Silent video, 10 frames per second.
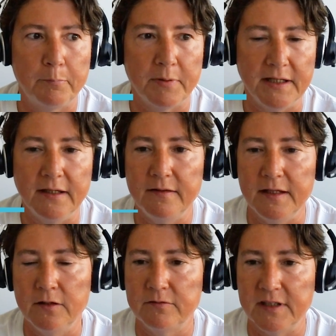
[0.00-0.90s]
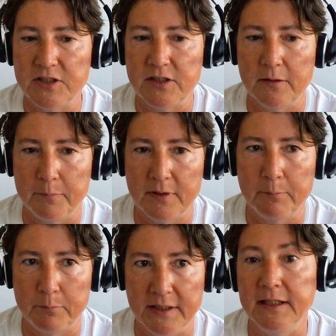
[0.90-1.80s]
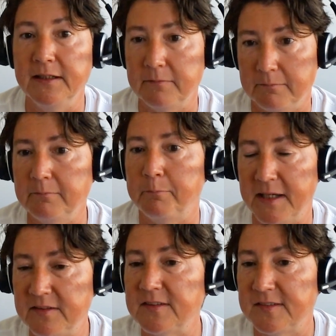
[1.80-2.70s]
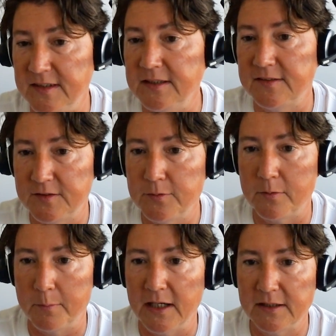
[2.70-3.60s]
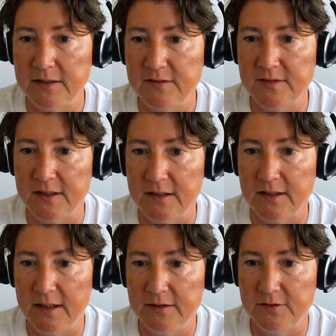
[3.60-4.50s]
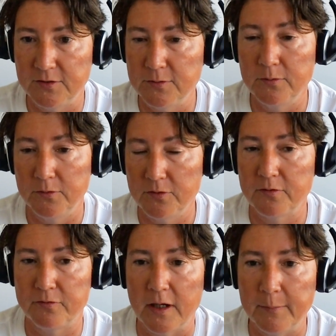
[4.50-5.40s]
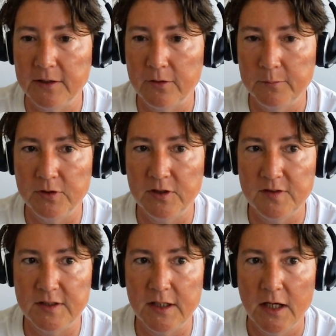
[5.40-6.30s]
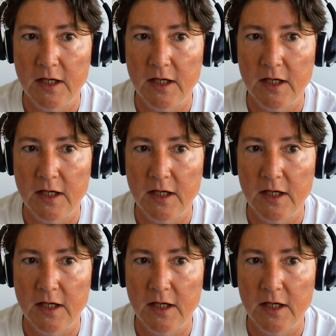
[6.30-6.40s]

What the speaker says: bringing the innovation, bringing better seeds to the market and to the farming community.